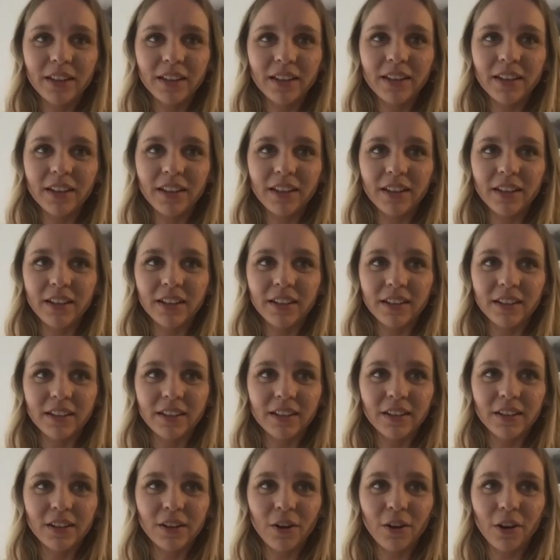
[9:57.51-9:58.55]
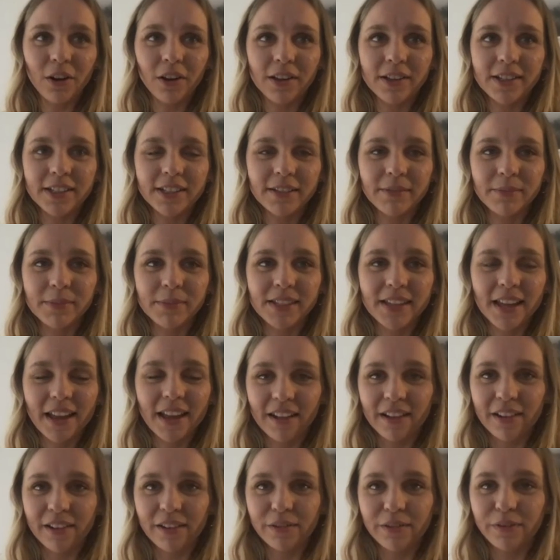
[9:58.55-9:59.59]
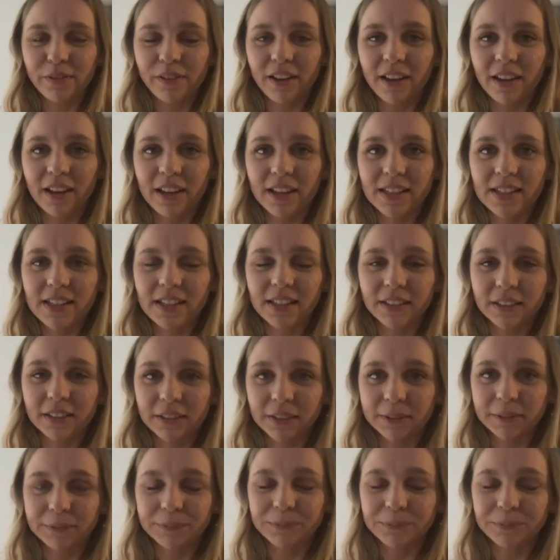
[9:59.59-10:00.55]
he called himself as a